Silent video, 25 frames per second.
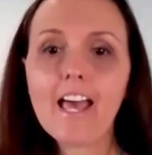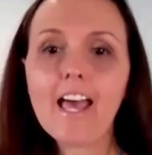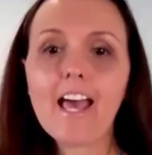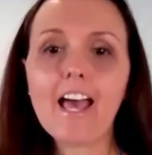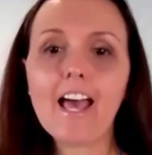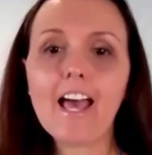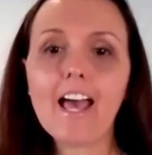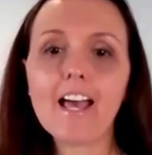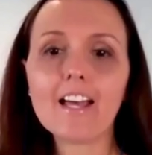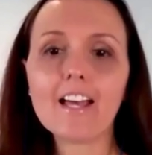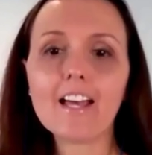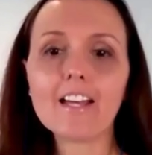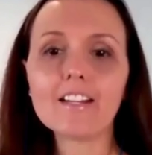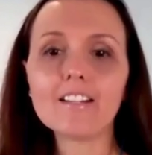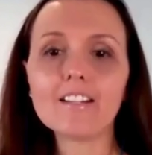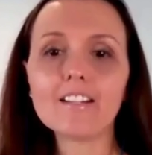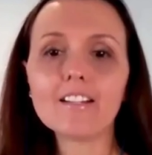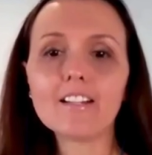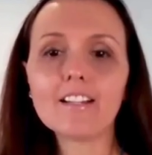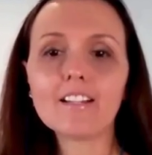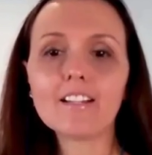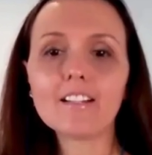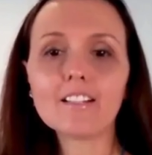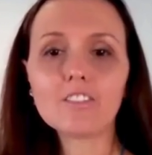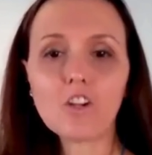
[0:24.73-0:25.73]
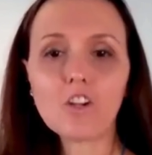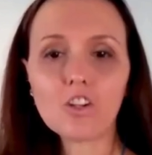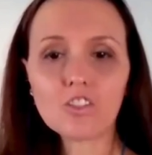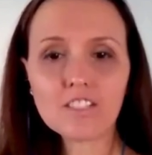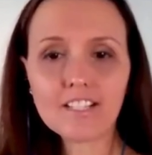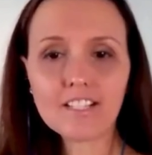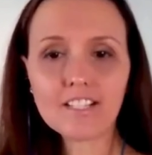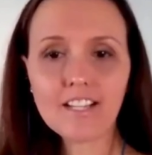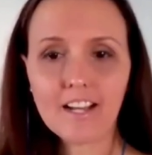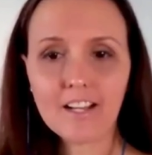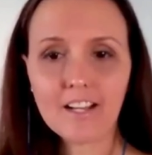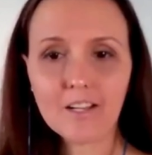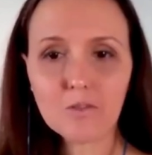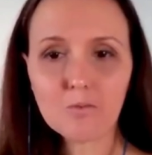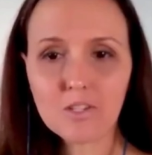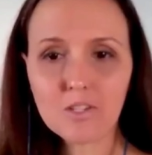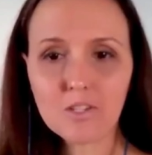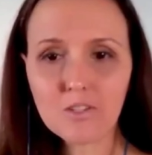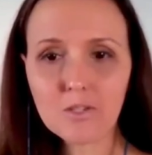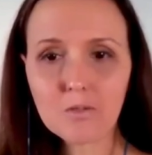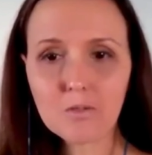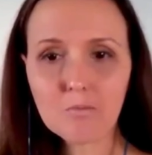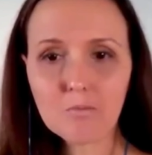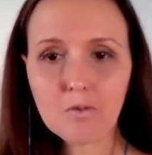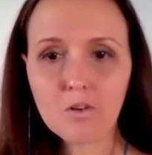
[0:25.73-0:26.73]
And Dr. Gail, with
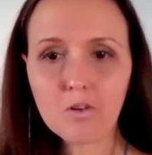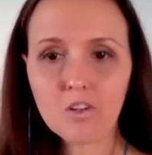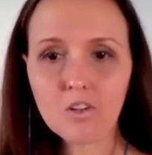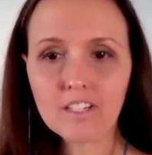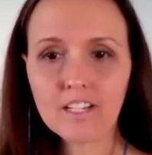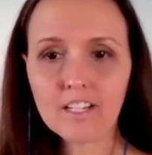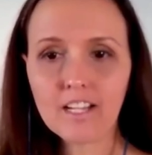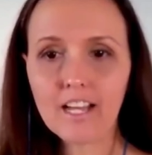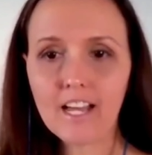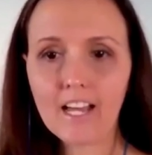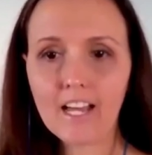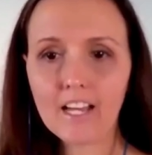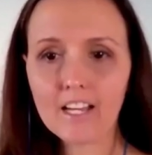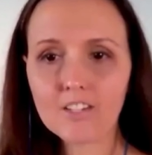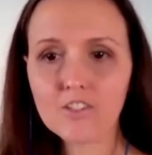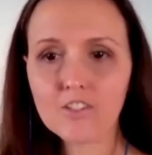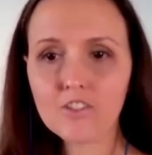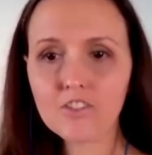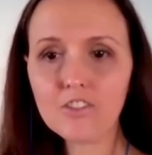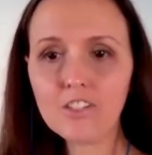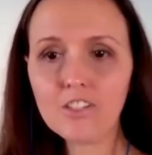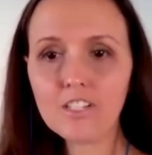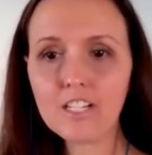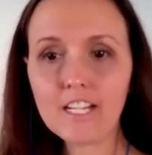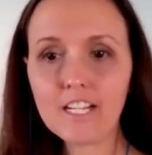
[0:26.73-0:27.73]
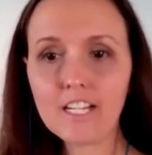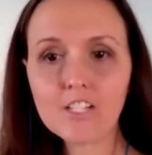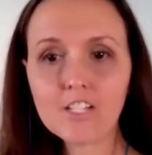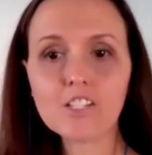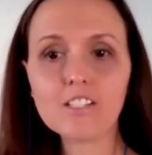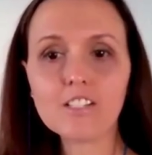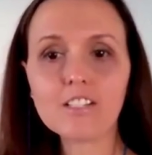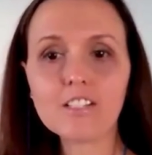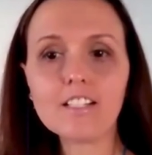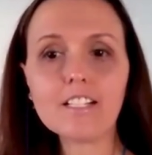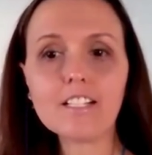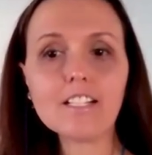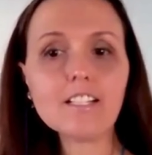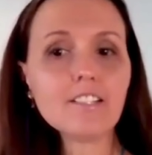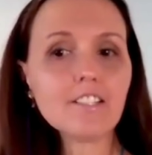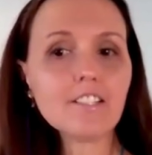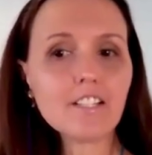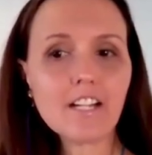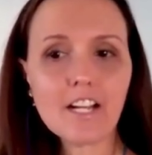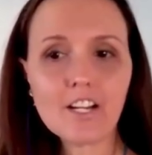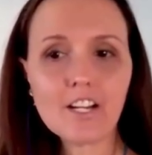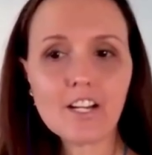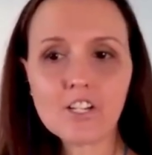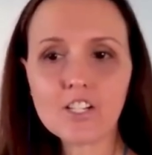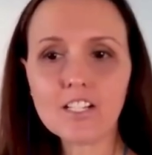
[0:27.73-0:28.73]
her partner Andrew, lectured
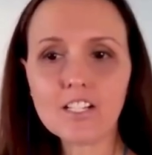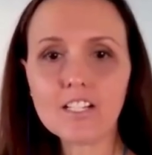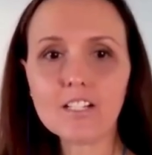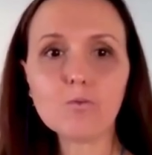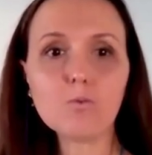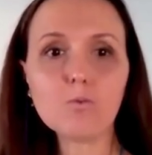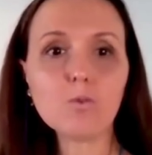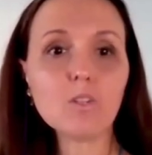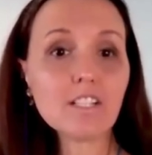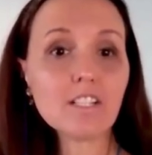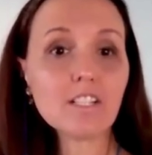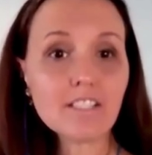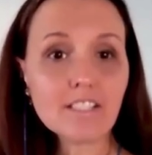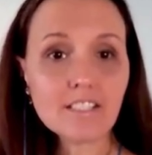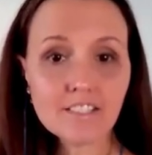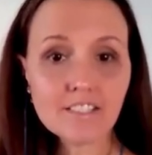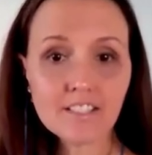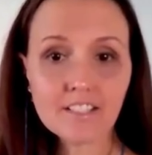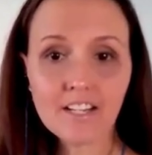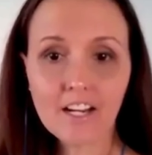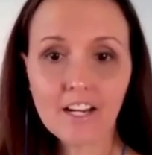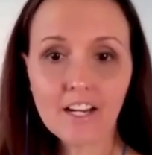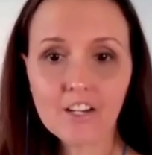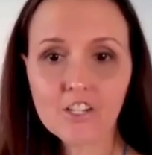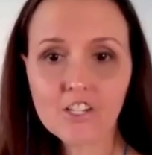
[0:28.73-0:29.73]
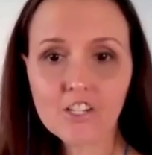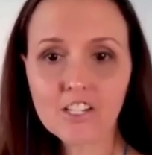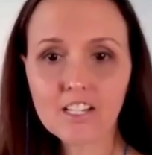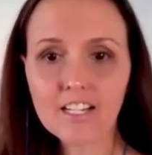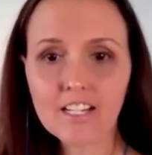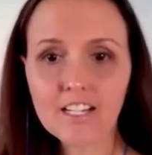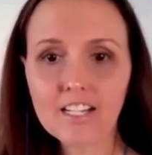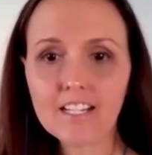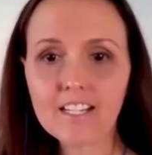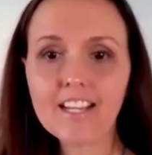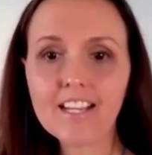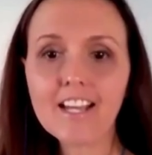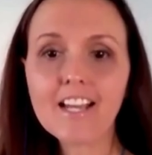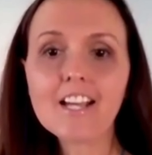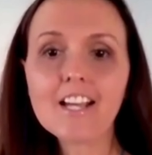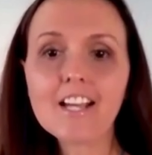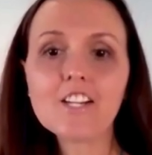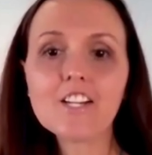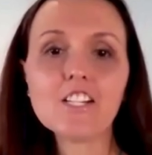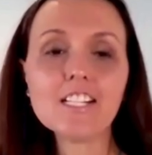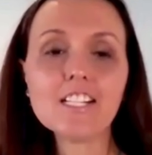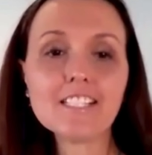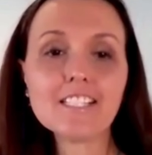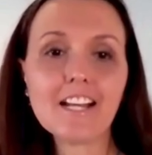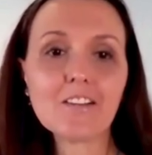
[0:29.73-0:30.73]
internationally, worked internationally.
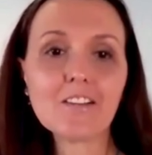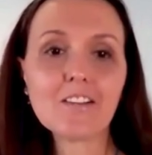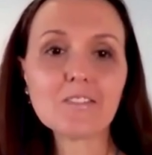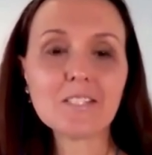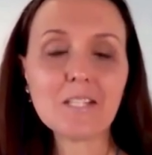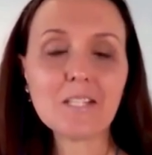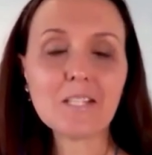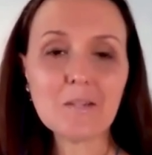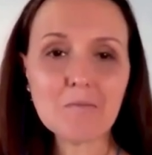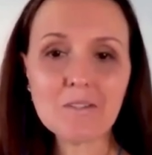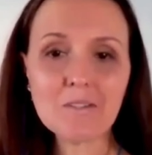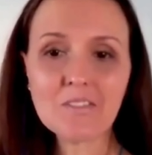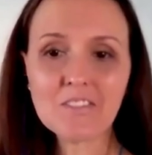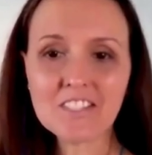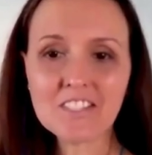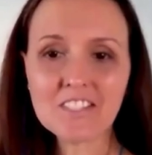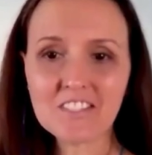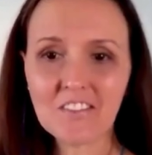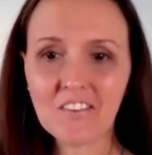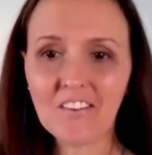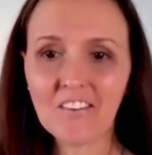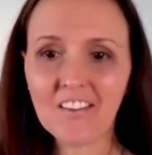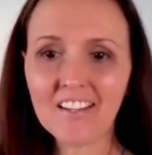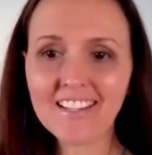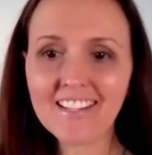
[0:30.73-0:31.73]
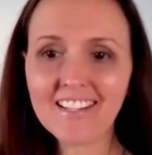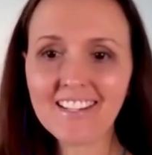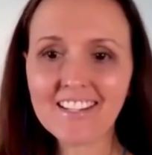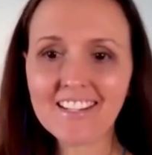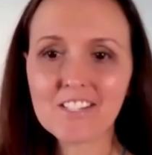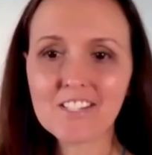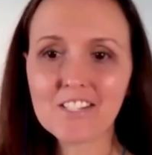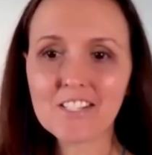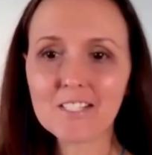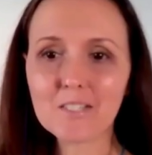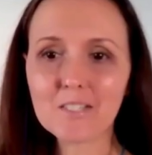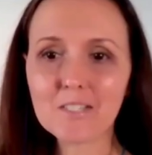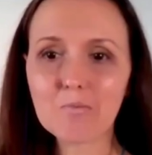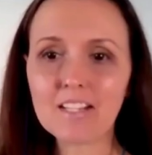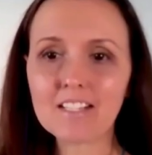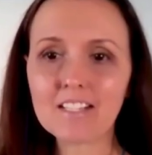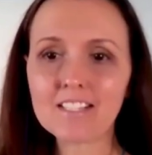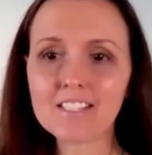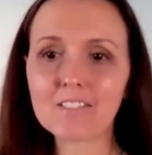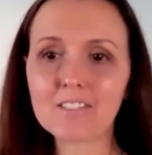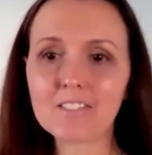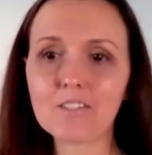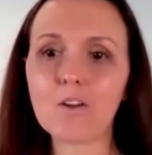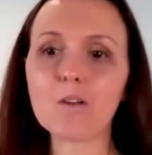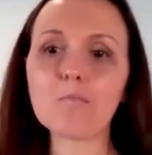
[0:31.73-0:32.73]
She's now semi-retired and she spends
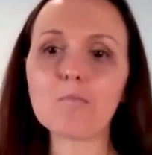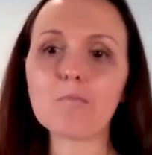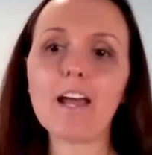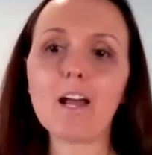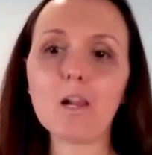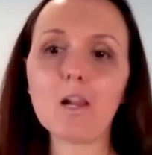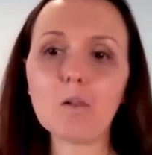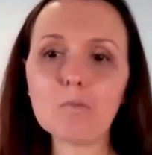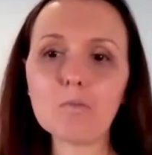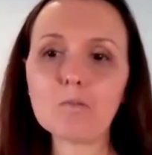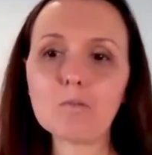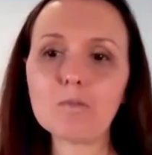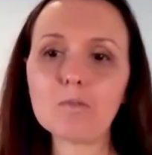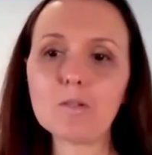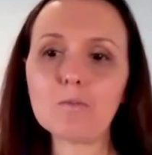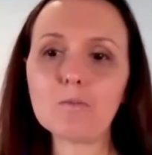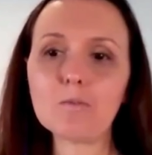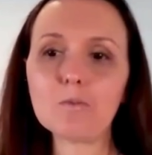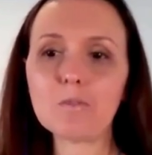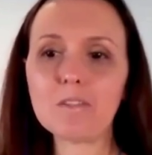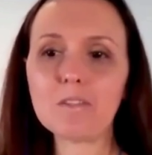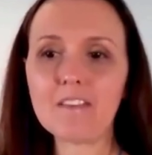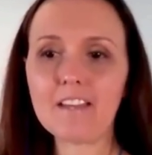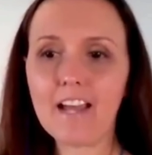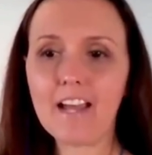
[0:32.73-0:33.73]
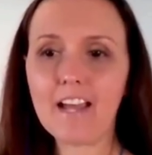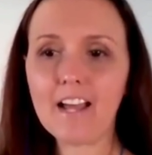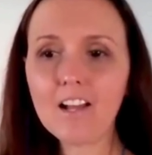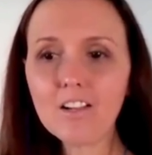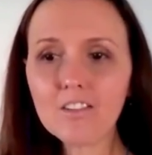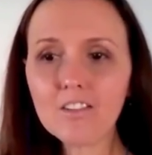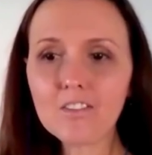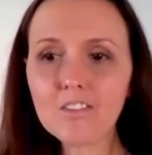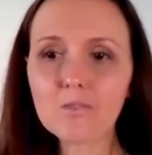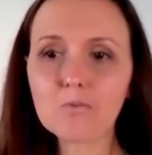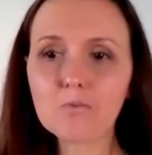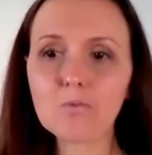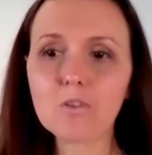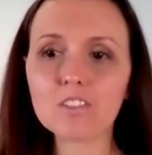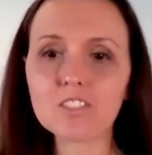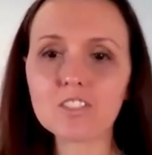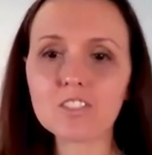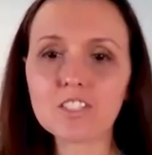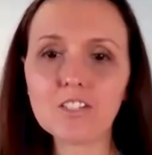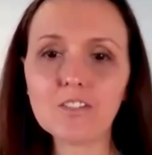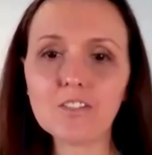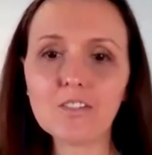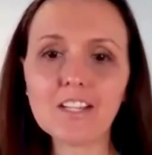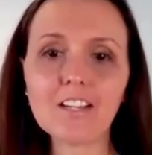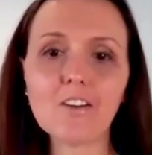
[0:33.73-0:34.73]
time helping people with their health whilst
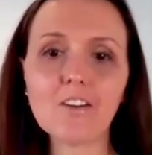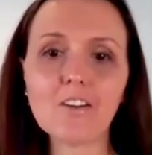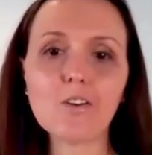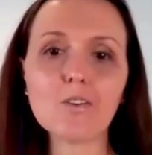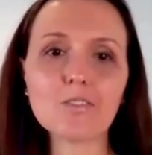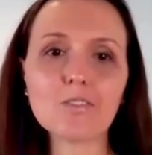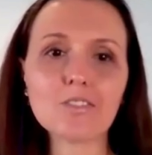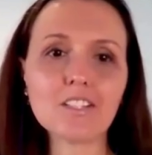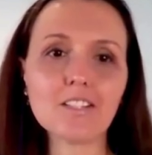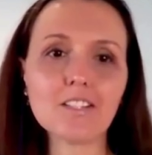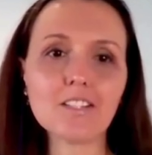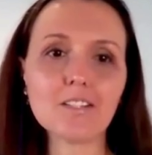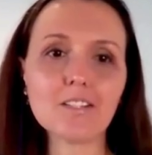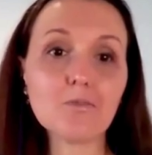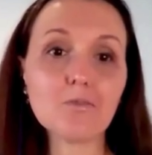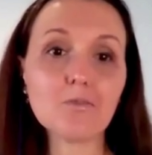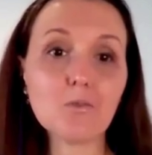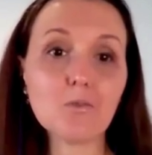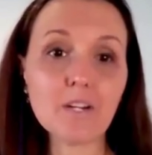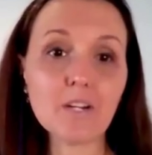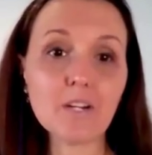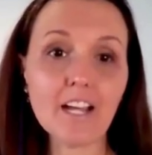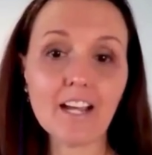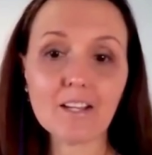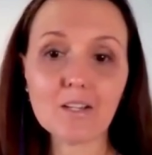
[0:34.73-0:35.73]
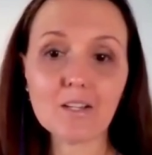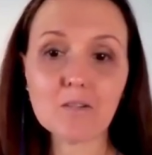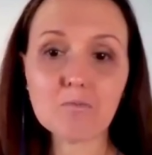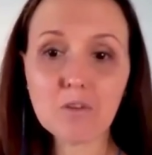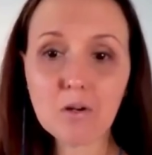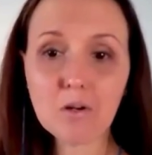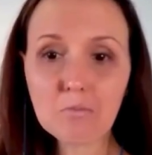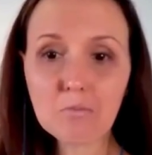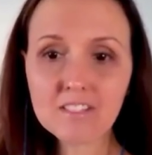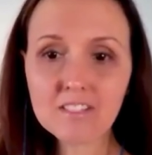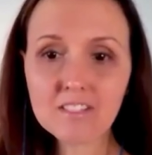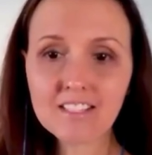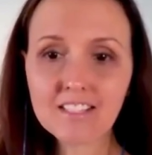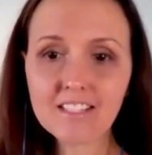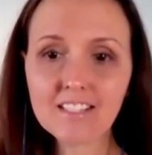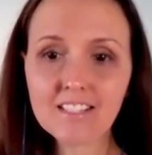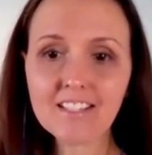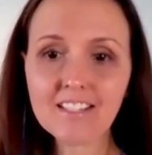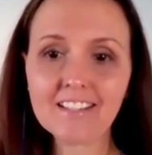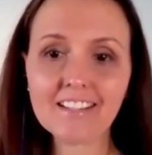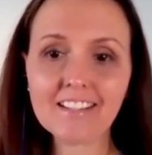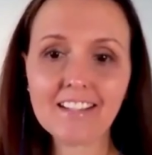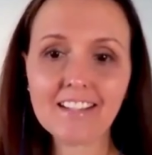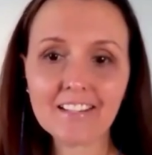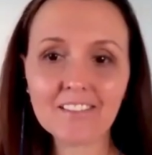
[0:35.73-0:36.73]
looking after her 40-acre property,
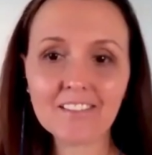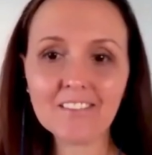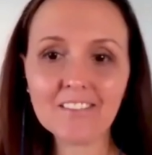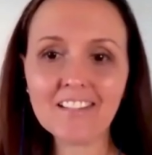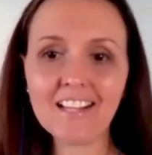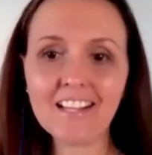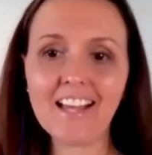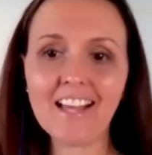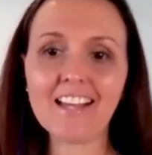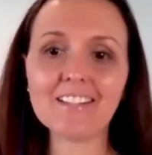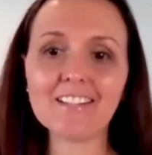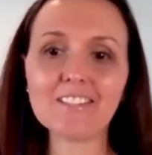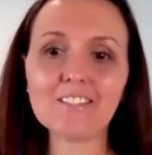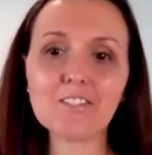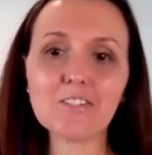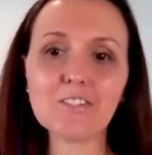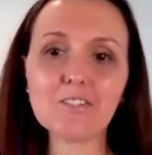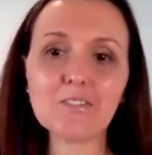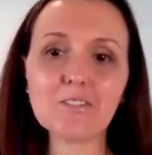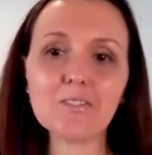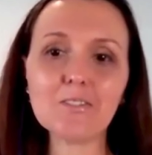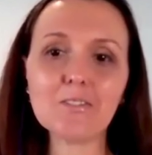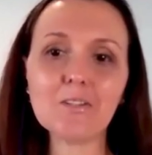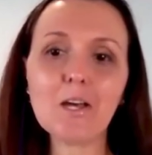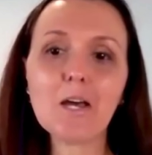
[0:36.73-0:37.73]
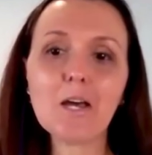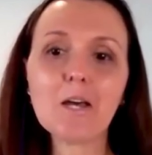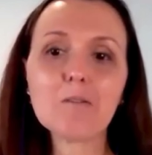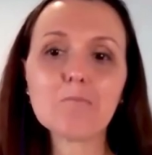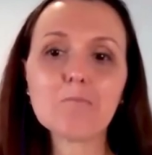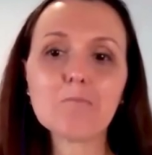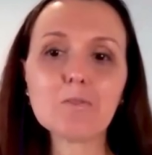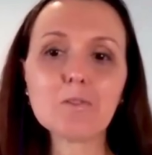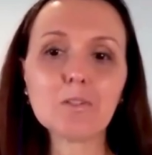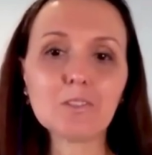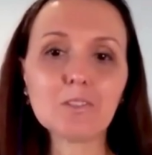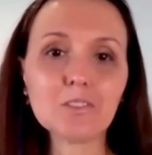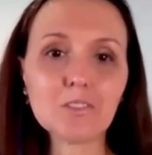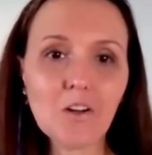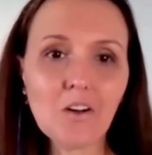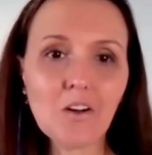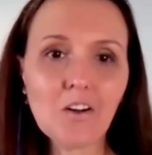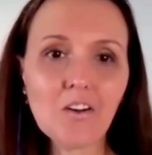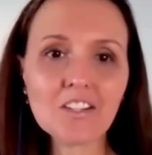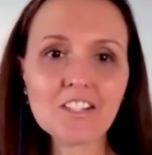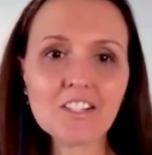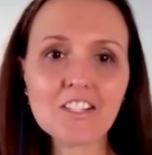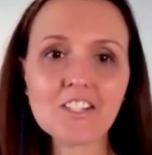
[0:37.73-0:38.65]
her cattle, and 2 poodle dogs.